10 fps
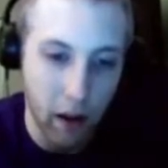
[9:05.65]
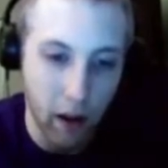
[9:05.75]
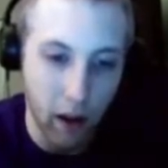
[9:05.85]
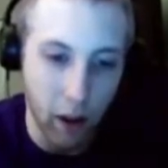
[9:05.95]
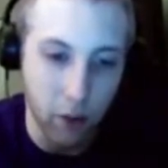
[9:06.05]

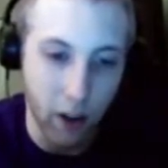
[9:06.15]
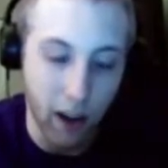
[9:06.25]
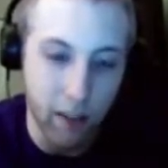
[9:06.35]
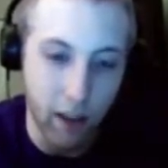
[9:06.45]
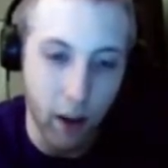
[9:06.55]
So
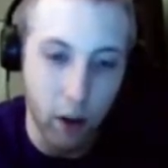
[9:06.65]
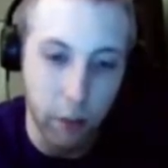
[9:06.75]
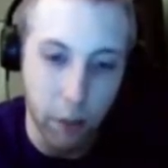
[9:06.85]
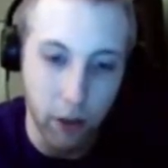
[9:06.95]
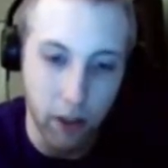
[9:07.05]
I hope
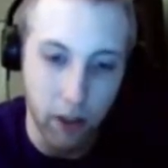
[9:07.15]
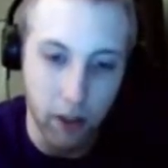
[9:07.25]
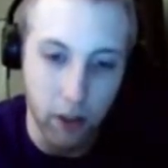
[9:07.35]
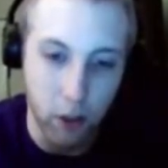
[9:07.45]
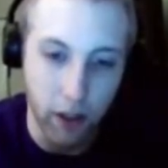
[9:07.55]
people
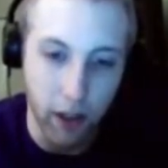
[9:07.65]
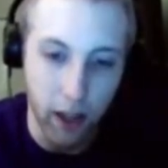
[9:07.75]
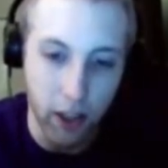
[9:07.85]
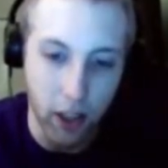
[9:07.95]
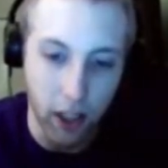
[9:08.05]
enjoy that
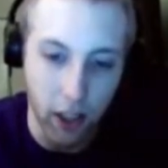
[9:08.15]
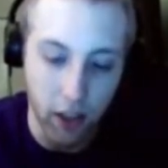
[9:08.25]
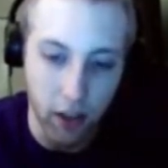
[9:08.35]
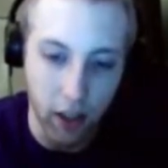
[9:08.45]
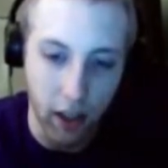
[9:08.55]
change
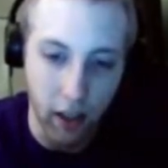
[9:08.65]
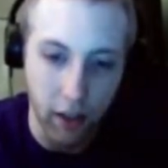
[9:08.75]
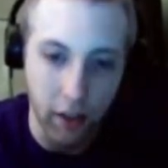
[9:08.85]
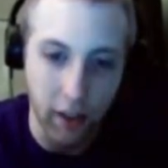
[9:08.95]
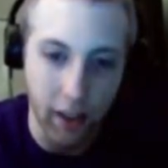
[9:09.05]
and the
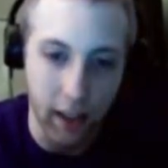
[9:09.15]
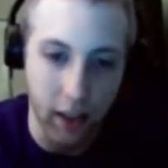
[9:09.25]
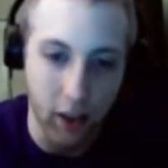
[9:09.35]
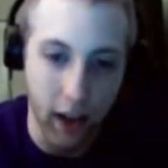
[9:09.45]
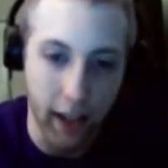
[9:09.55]
technical
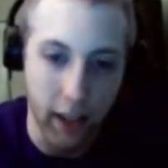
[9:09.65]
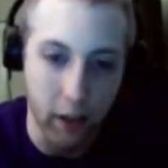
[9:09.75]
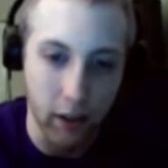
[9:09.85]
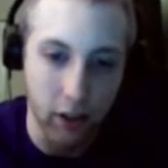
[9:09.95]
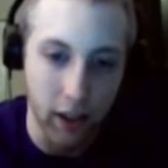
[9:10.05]

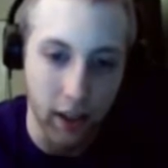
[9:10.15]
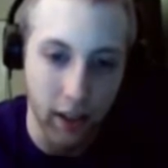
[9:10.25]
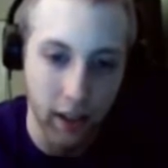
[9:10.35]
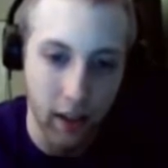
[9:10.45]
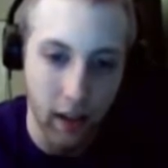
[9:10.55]
accuracy,
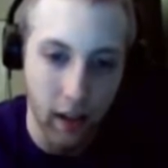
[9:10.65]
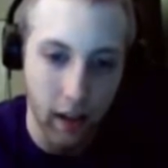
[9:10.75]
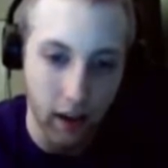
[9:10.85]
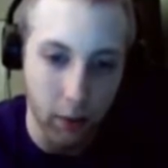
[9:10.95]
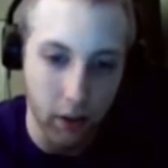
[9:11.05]

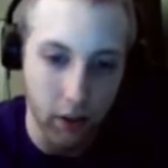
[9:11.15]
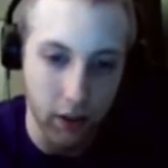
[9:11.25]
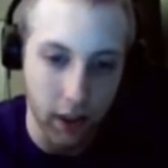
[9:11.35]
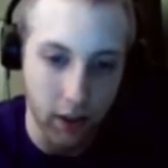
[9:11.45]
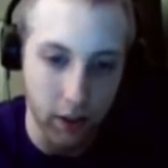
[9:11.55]
as well as
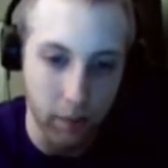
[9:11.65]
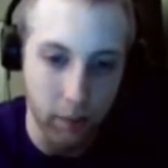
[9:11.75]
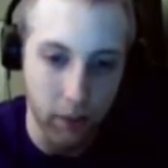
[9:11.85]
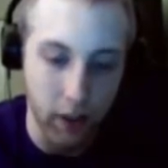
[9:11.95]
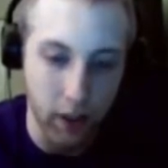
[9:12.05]
actually
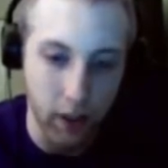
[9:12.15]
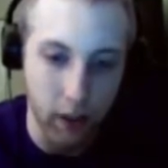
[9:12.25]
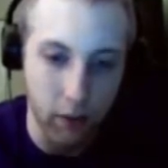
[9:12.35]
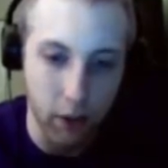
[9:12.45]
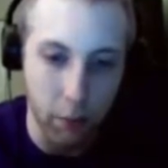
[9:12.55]

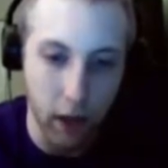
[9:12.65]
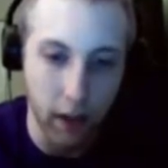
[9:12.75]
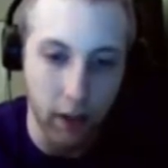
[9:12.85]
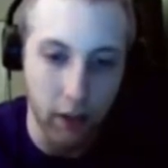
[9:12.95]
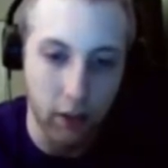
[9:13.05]
giving the
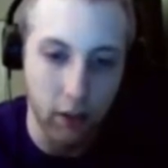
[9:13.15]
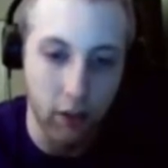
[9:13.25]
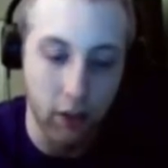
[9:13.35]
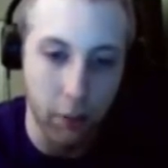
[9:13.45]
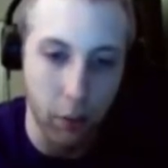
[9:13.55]
pilot
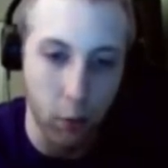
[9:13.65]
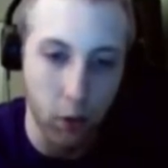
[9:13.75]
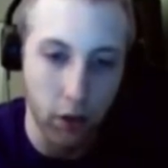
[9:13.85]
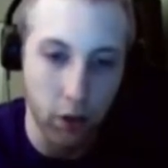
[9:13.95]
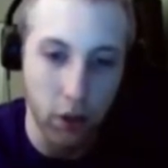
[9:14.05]
something more to
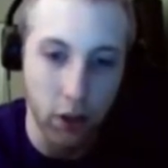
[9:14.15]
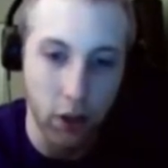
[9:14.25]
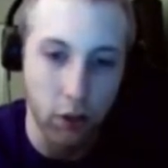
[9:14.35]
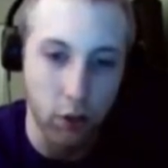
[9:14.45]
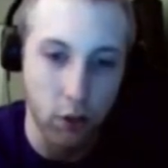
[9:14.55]
do than just
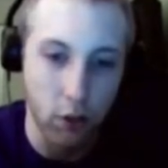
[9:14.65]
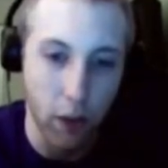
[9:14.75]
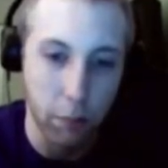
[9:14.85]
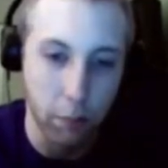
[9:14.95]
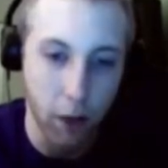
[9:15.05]

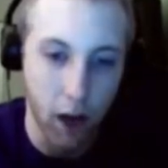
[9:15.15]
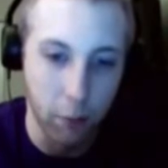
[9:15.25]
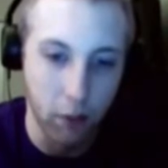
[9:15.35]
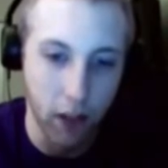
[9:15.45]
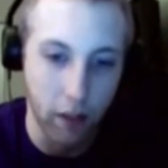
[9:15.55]
drop bombs
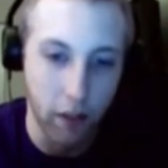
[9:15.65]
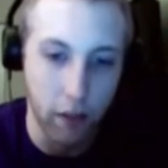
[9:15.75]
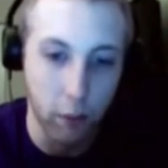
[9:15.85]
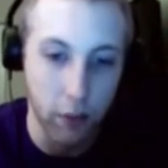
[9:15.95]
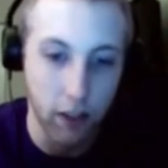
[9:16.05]
that the
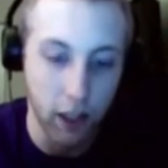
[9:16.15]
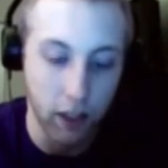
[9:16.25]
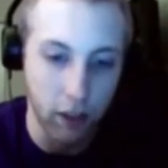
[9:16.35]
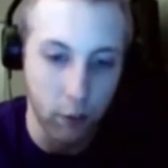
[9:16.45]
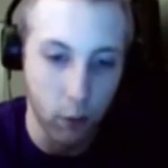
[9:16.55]
real
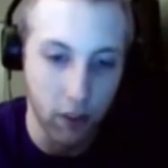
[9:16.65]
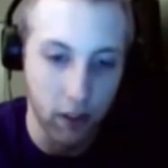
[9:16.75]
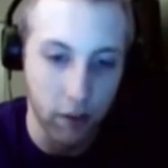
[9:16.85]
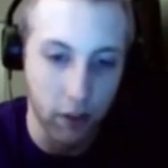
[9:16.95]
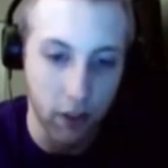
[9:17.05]

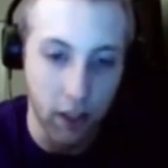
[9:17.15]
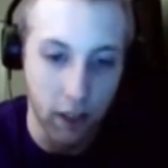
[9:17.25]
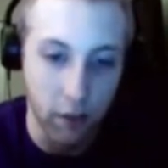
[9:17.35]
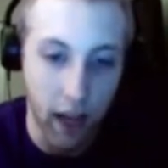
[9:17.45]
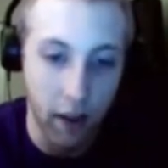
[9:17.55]
AC-47s didn't even
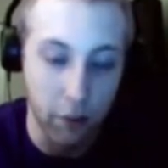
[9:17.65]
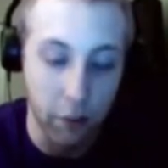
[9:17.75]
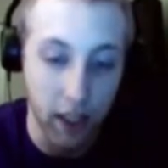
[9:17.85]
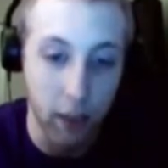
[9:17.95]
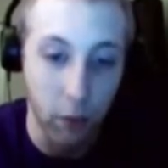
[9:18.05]
have to
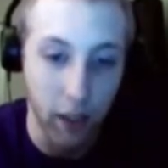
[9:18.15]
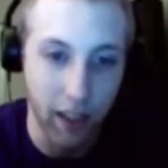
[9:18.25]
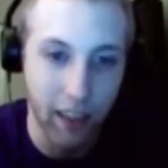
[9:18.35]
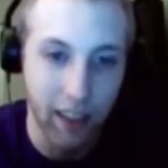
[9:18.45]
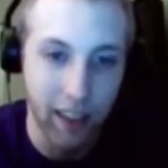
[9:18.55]
begin with.
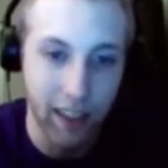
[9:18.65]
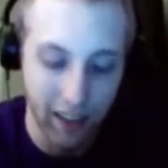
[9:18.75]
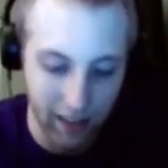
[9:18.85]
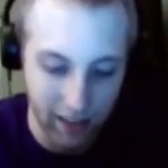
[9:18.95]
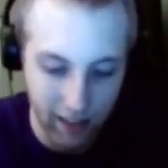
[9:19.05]

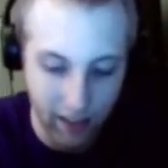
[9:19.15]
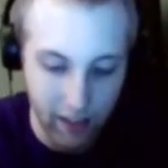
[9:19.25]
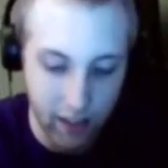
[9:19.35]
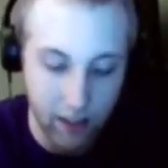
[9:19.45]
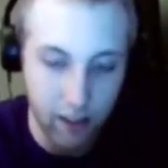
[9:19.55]

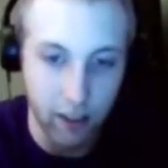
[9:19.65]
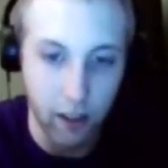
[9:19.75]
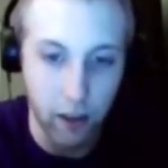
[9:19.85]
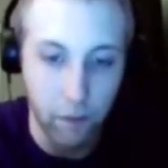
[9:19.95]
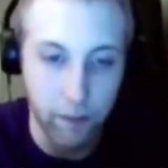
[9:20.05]
So
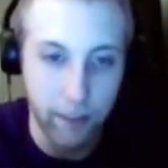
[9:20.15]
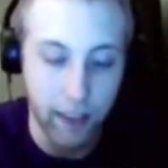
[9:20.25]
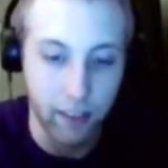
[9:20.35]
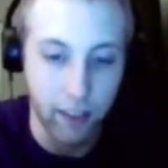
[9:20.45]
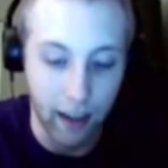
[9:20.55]
that's
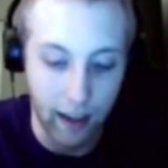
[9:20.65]
that.